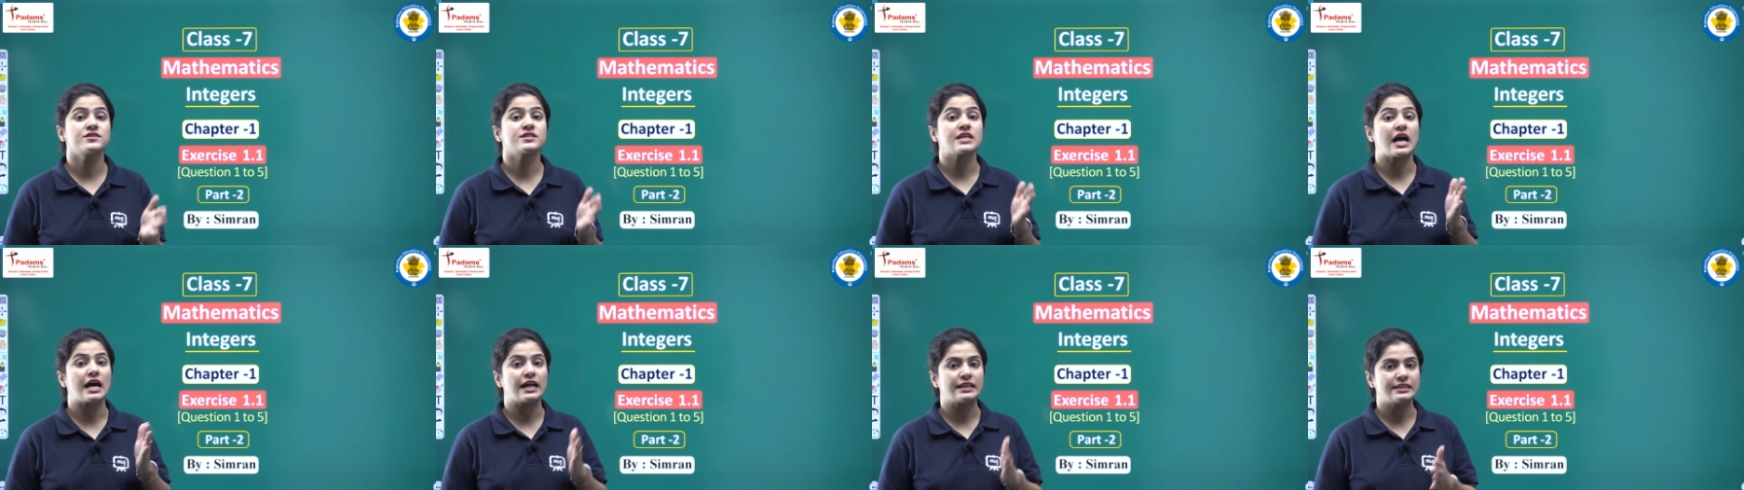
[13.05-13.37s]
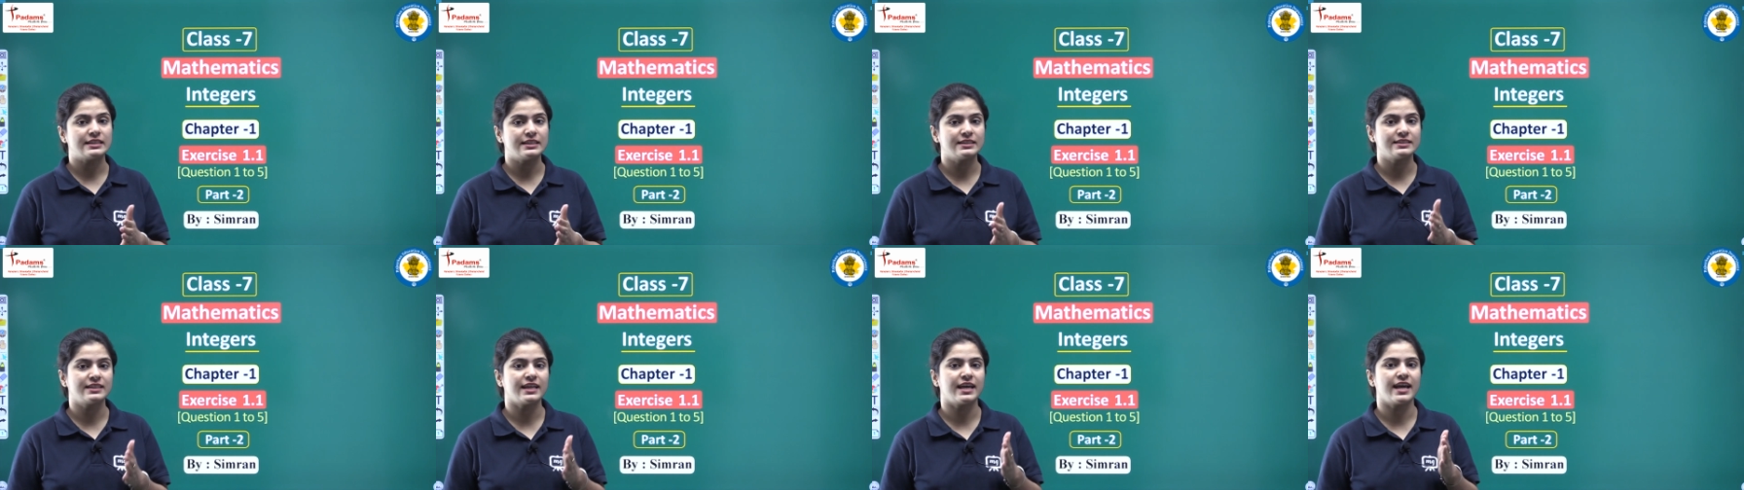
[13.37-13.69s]

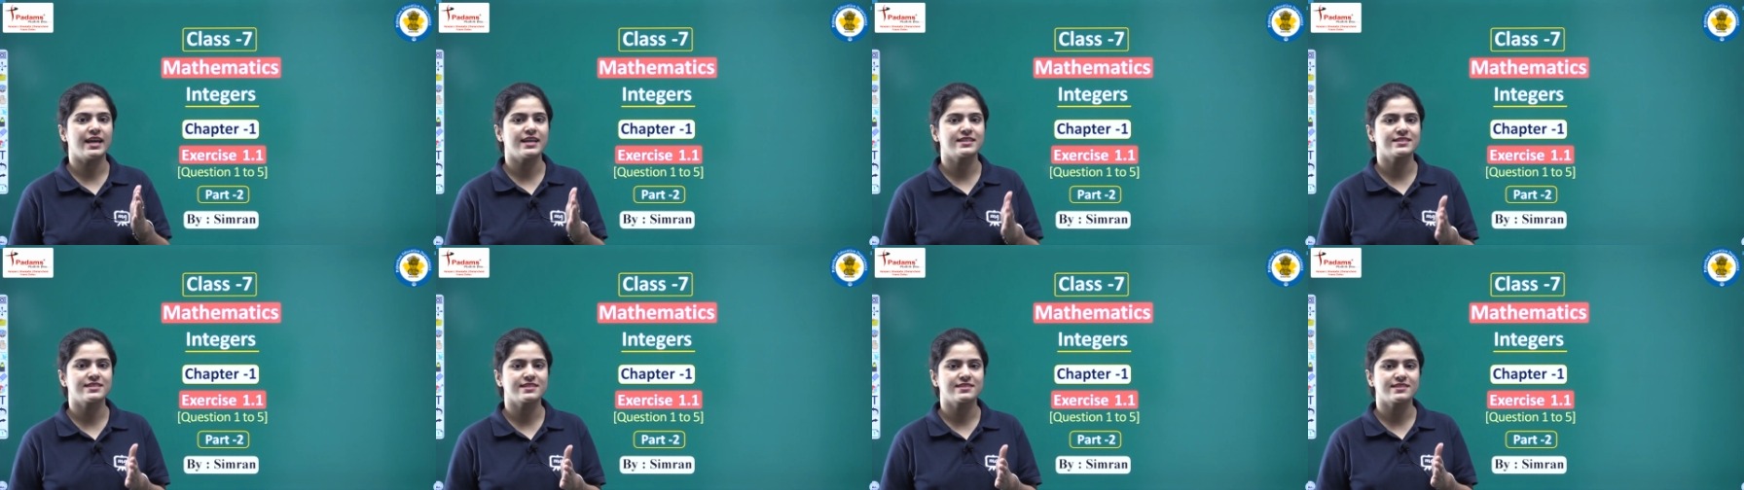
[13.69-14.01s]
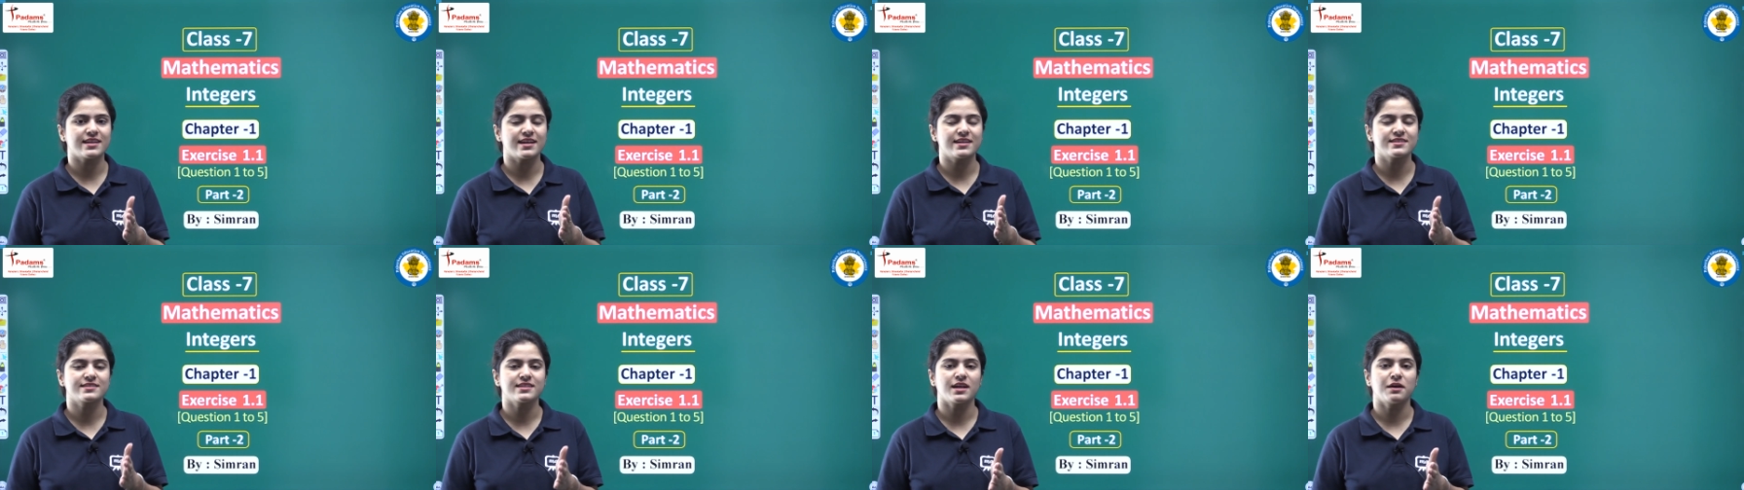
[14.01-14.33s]
started the
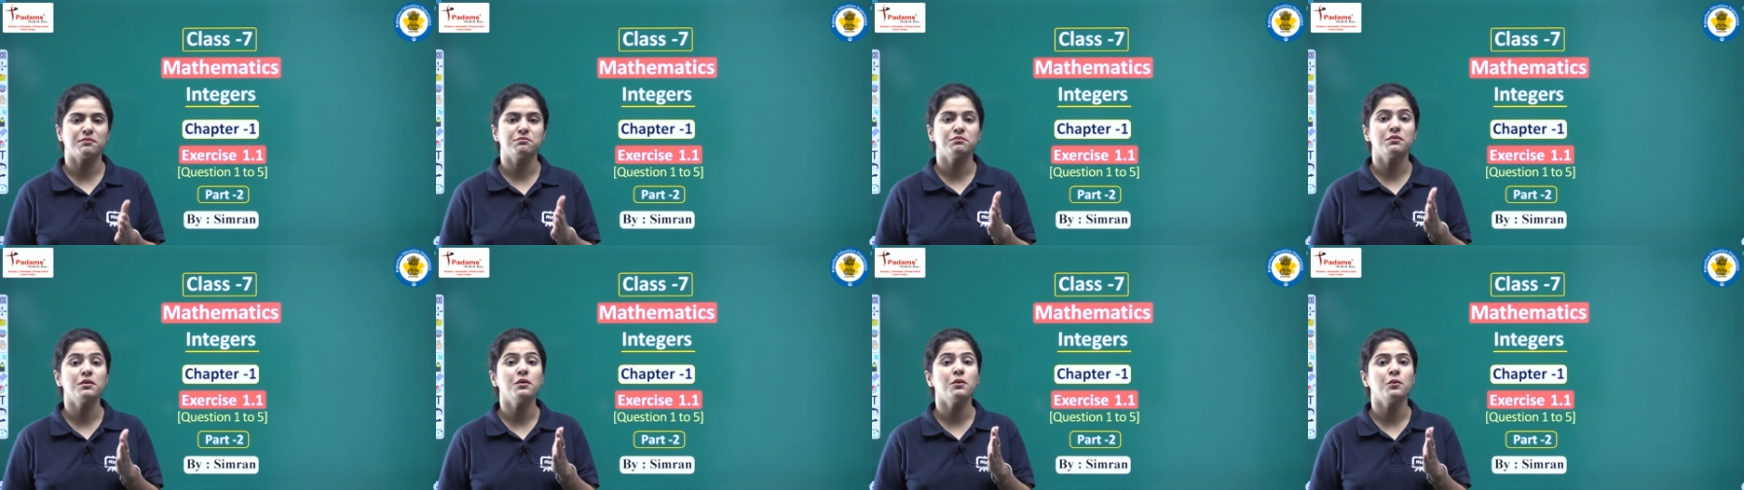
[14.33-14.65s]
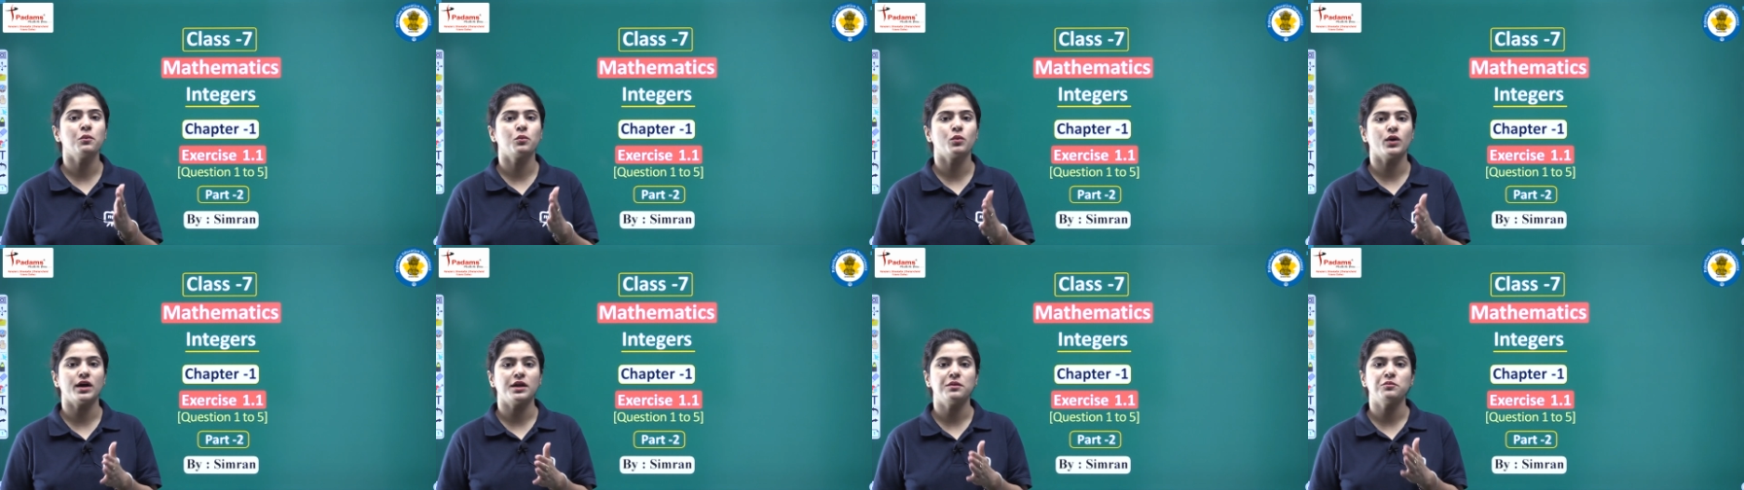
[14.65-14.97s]
exercise number
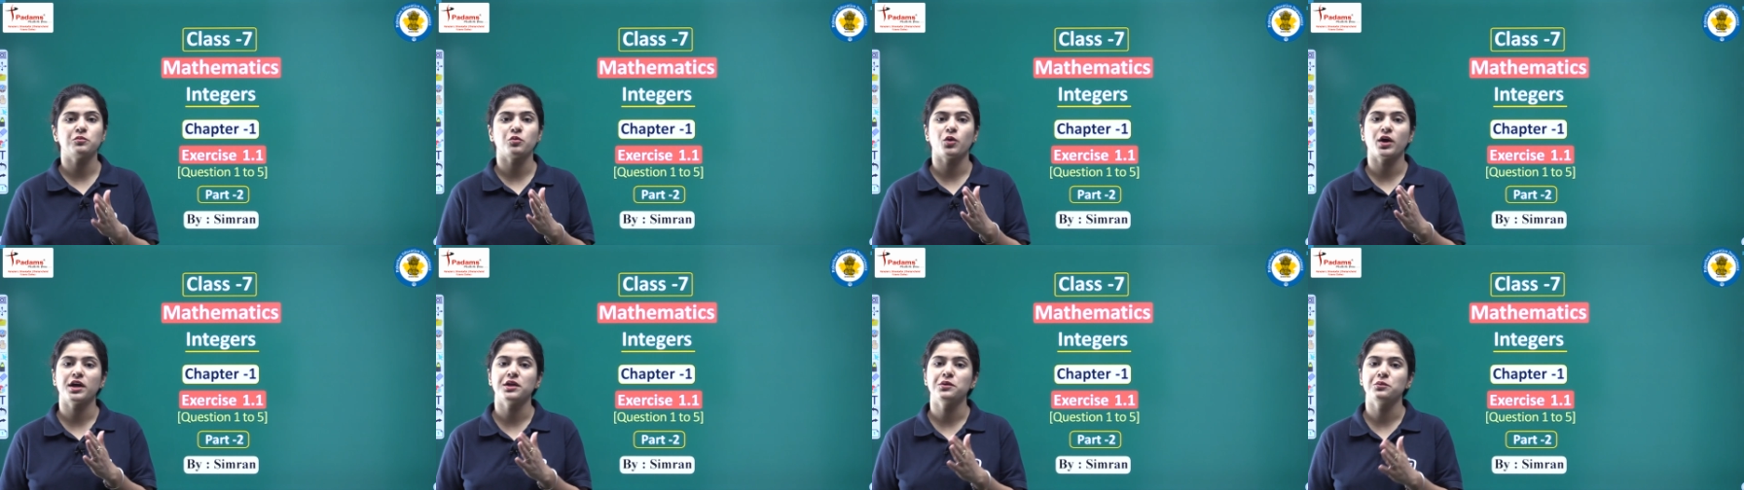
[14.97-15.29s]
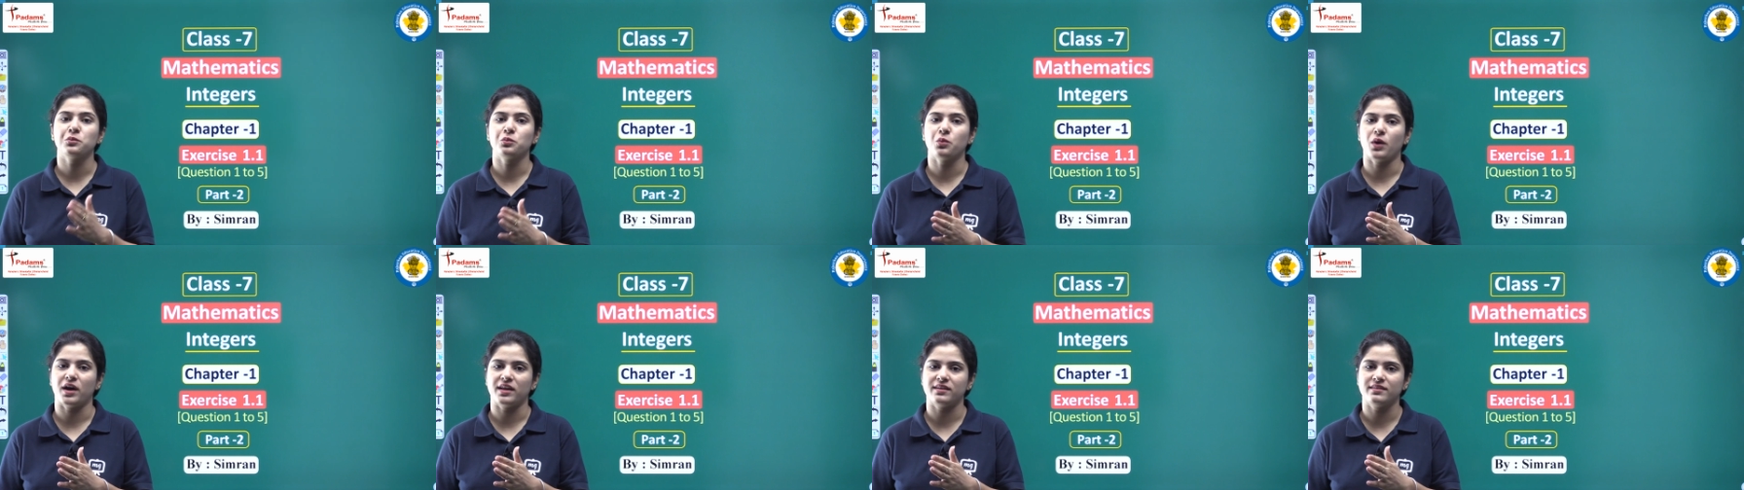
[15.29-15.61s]

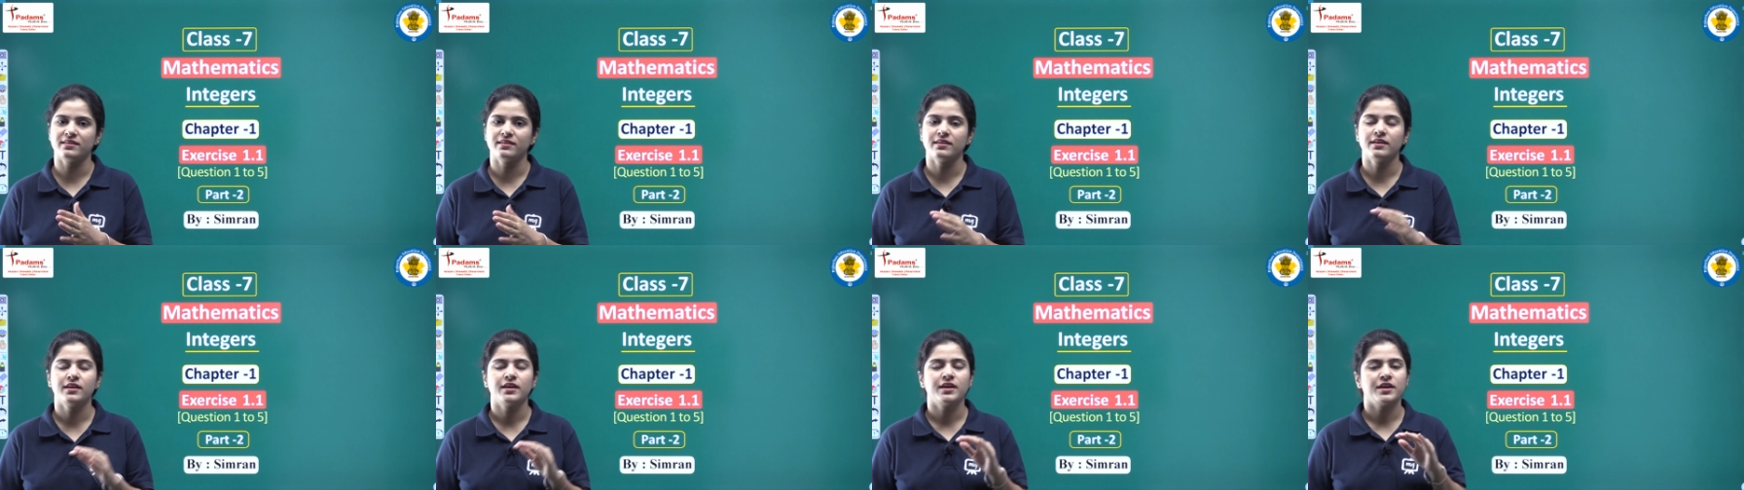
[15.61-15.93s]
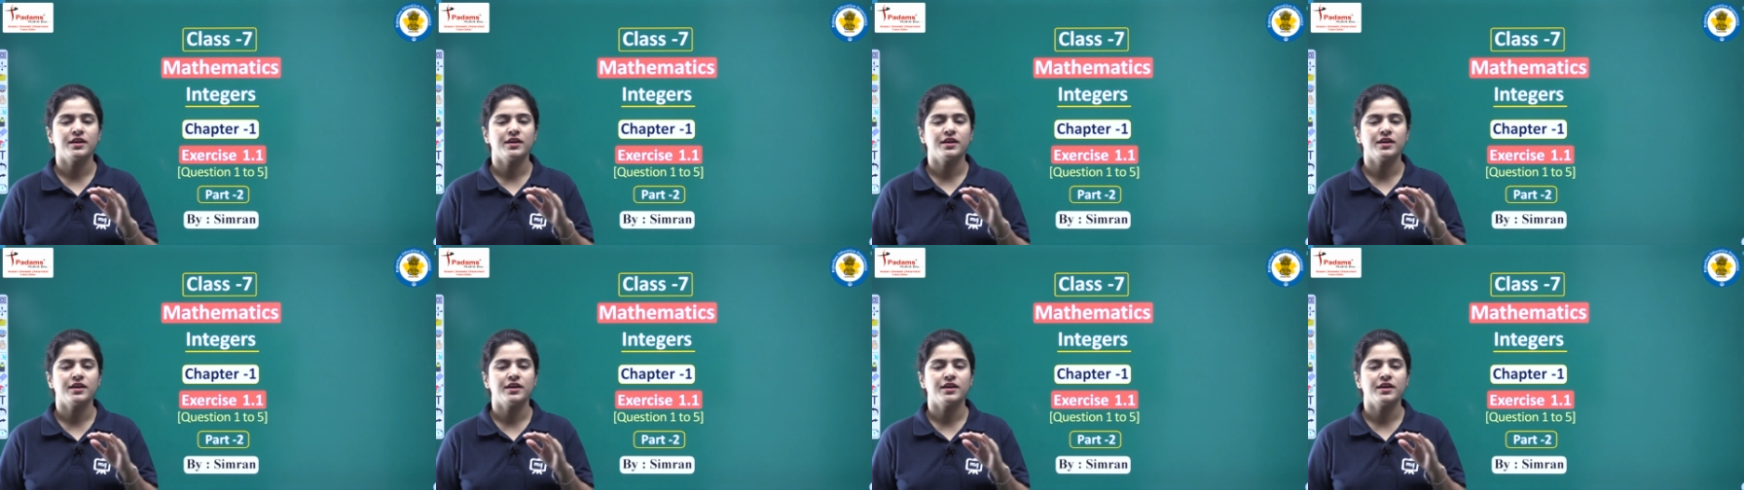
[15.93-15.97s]
1.1.